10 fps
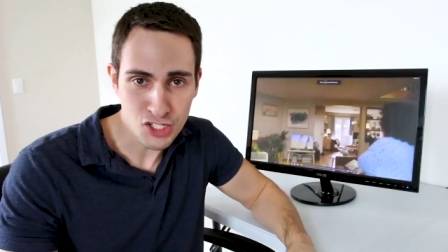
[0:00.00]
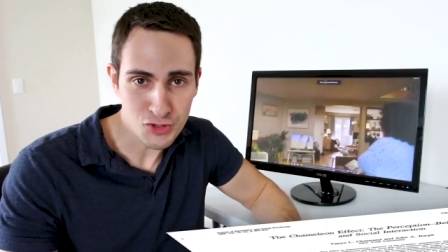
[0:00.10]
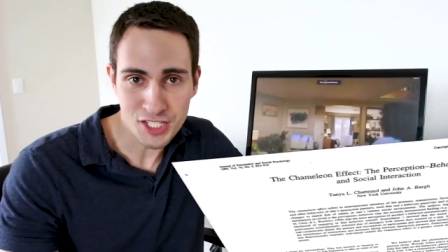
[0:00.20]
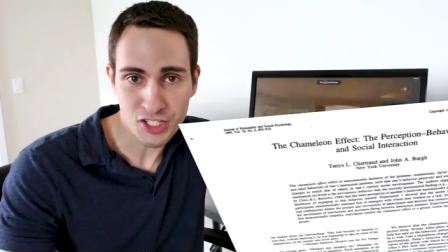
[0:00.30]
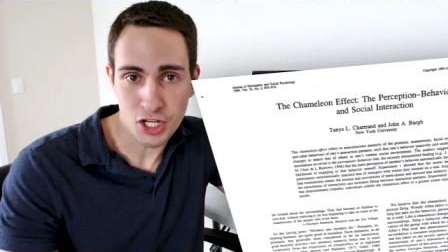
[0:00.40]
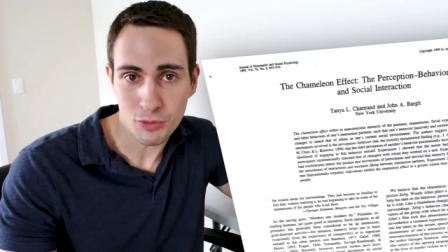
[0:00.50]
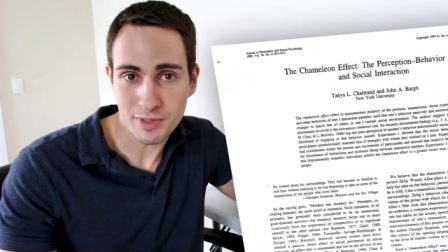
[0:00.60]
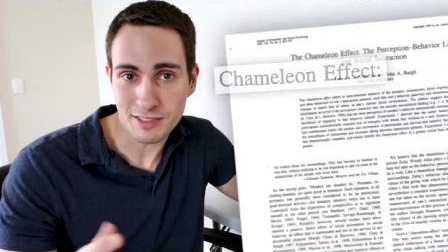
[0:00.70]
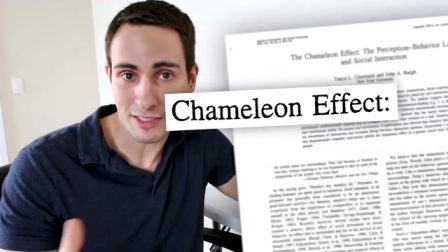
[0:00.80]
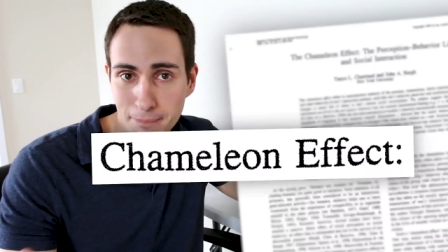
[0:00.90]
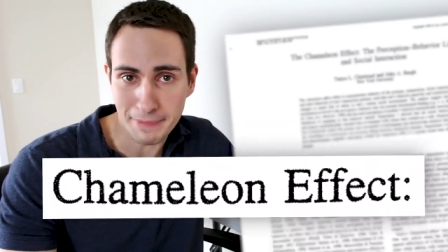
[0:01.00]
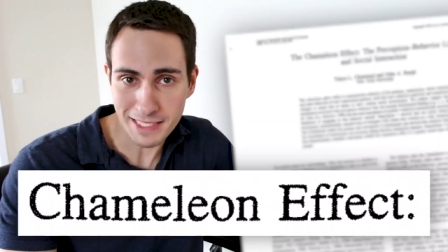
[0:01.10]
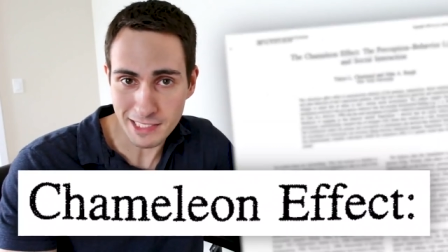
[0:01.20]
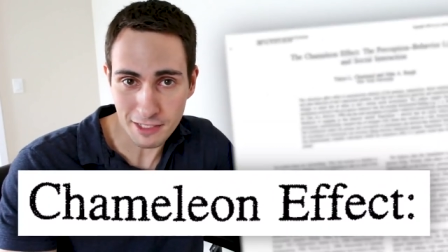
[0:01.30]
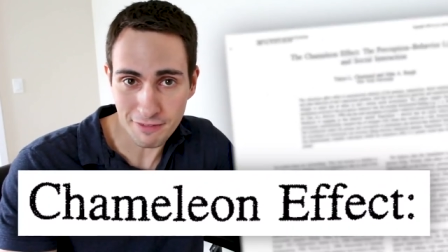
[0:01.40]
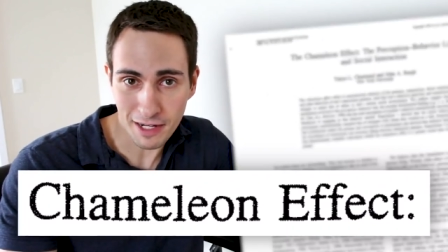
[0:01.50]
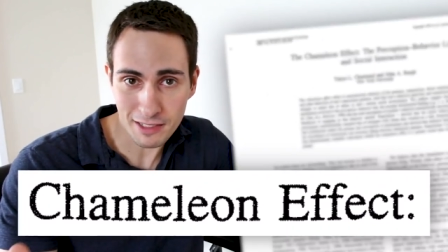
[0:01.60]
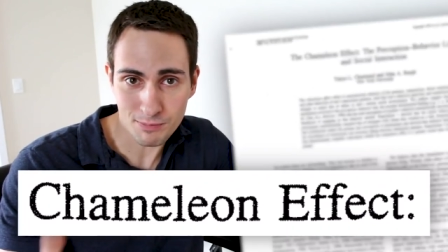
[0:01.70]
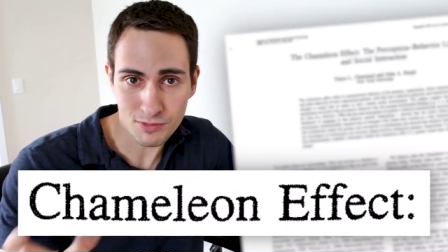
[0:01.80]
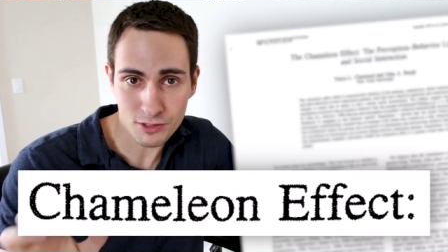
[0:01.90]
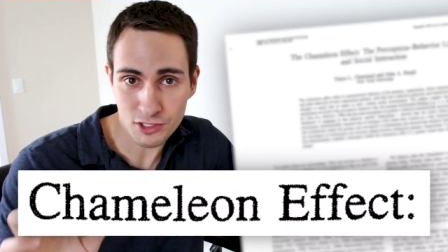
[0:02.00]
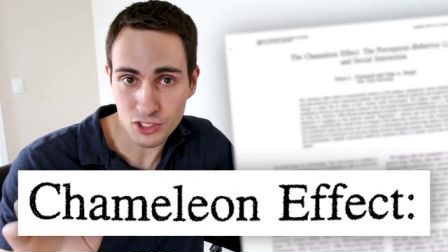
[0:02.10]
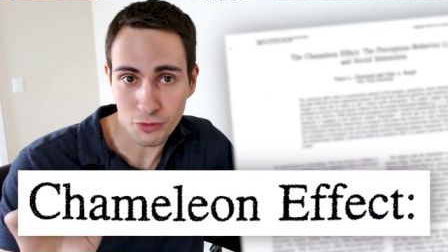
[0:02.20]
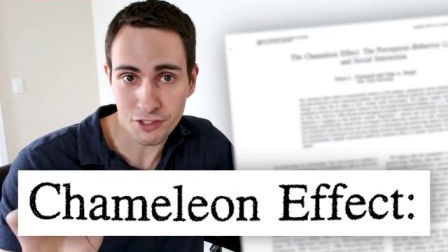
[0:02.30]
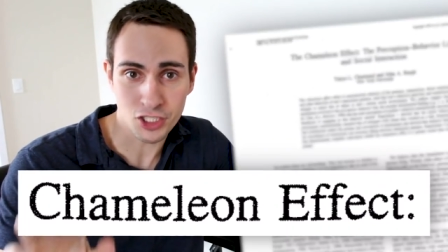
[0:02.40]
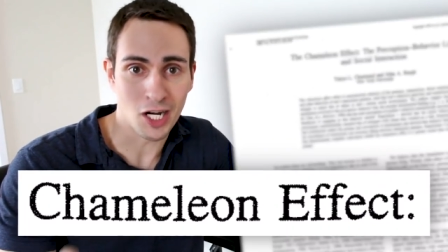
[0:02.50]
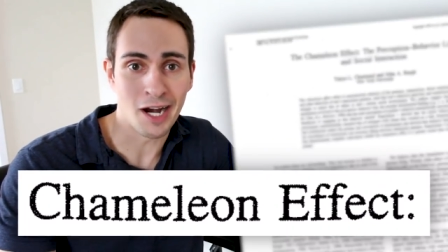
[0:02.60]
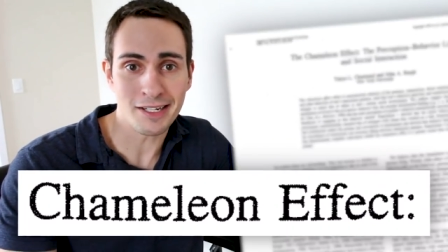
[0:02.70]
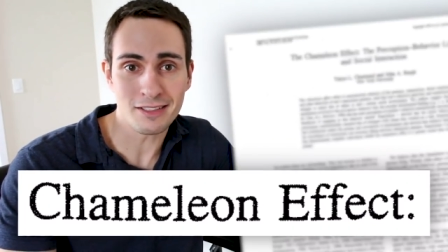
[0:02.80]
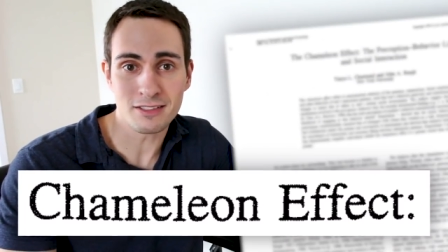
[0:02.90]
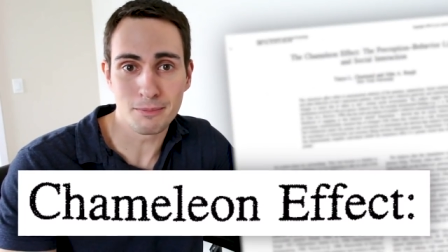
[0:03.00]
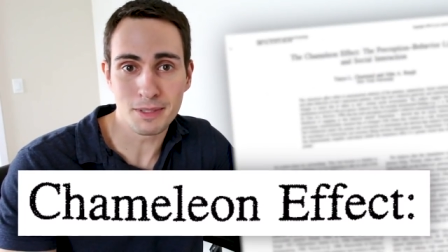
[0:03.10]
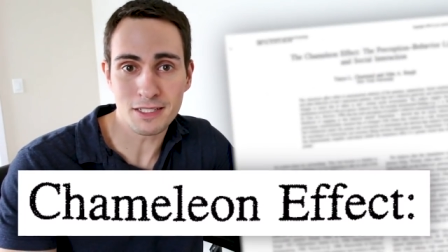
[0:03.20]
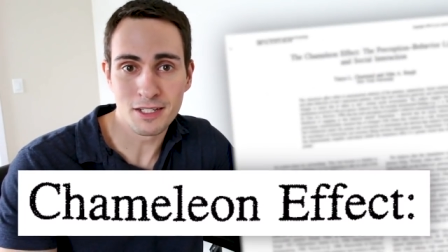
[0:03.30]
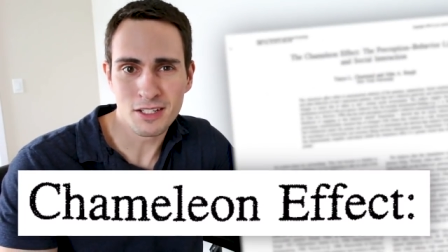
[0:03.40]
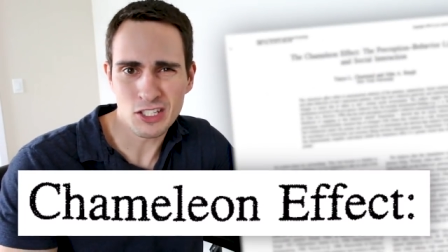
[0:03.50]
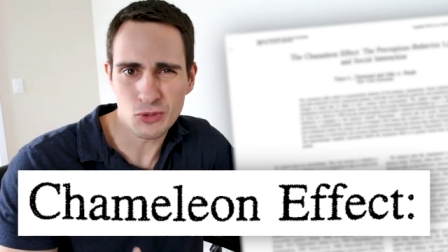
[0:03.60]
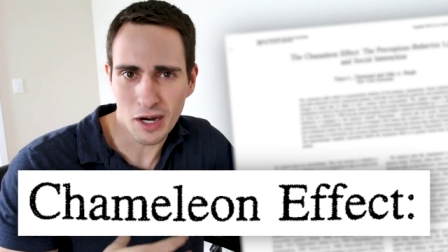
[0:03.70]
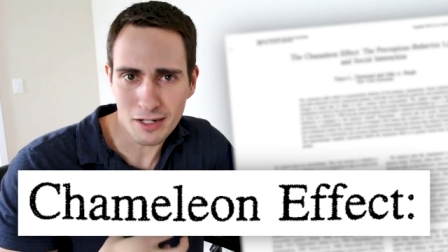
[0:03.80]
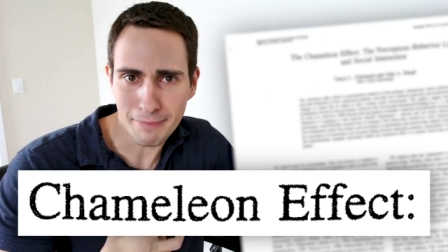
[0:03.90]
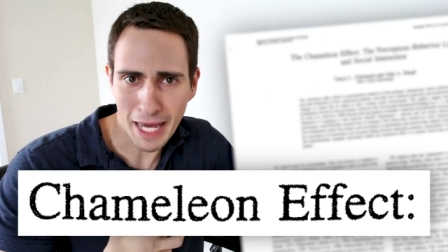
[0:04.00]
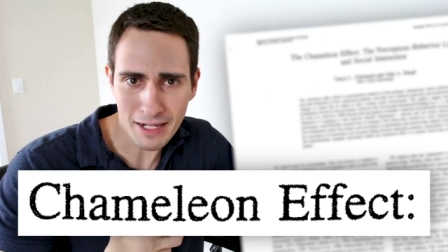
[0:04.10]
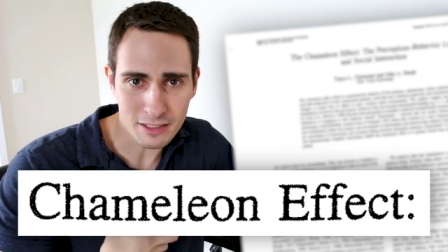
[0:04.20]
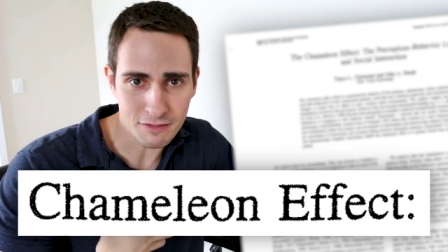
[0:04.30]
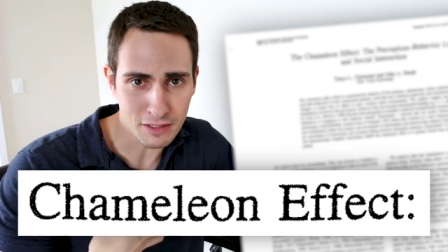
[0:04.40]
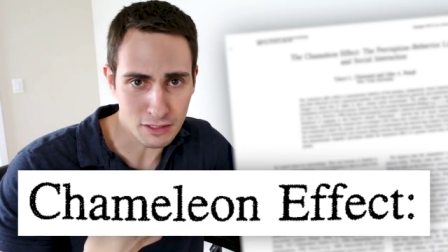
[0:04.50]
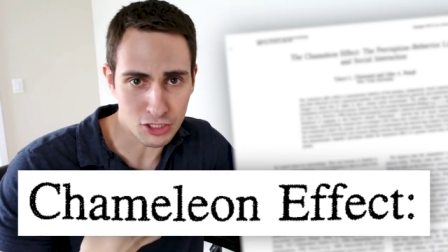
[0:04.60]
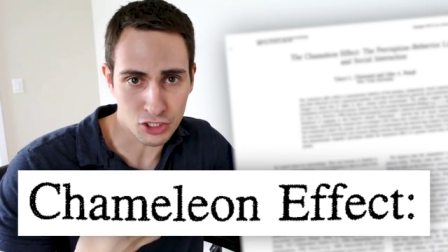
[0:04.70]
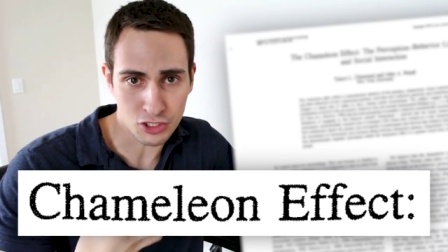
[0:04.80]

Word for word: thing you need to know is the chameleon effect. So if you're talking to somebody, you automatically feel an